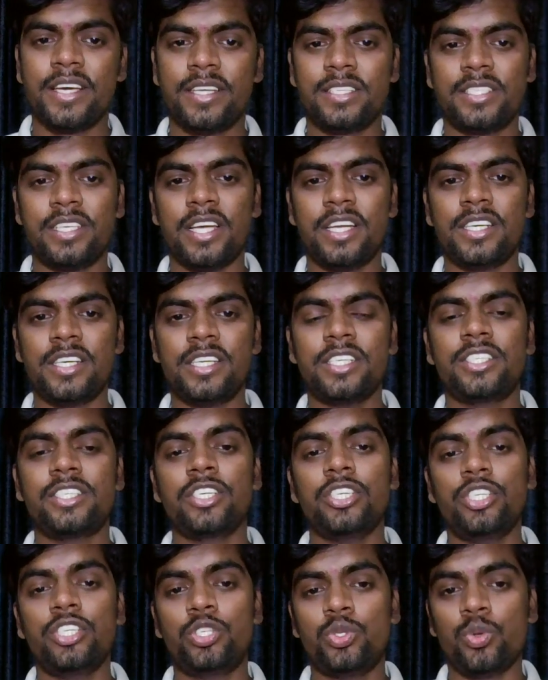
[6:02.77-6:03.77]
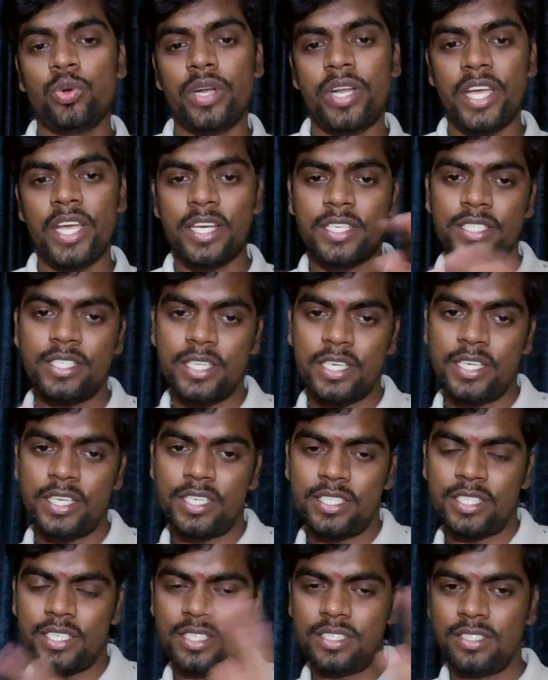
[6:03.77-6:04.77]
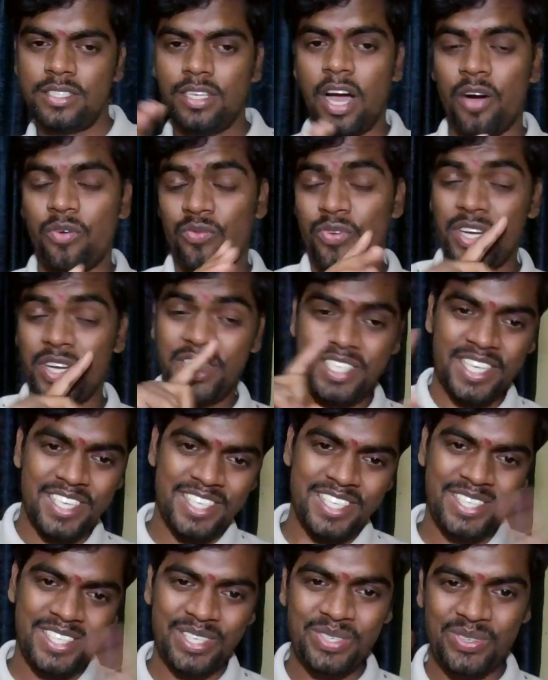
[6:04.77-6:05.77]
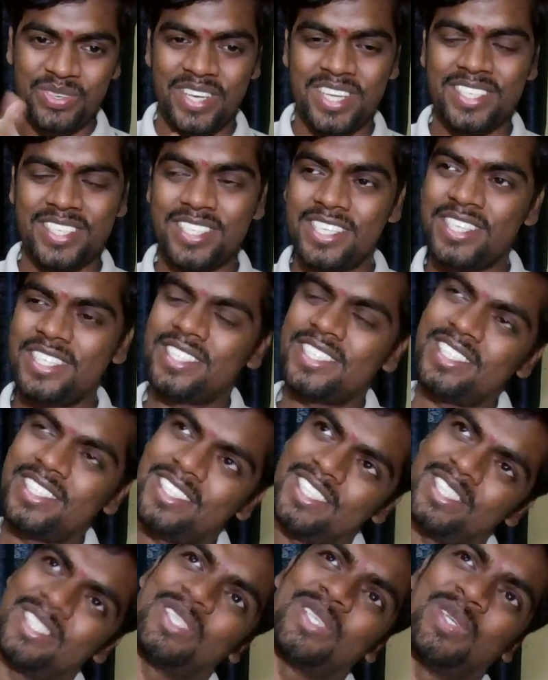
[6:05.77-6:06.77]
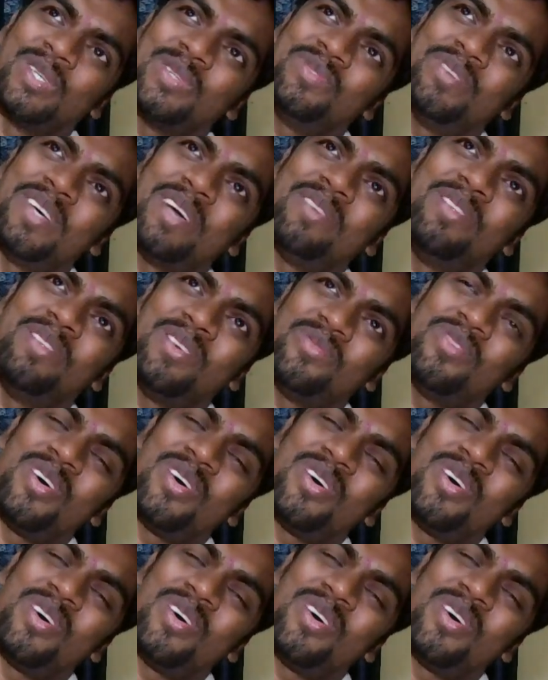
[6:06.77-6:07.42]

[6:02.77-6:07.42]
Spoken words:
generation to next generation. Yeah, one generation to next generation. This is called family.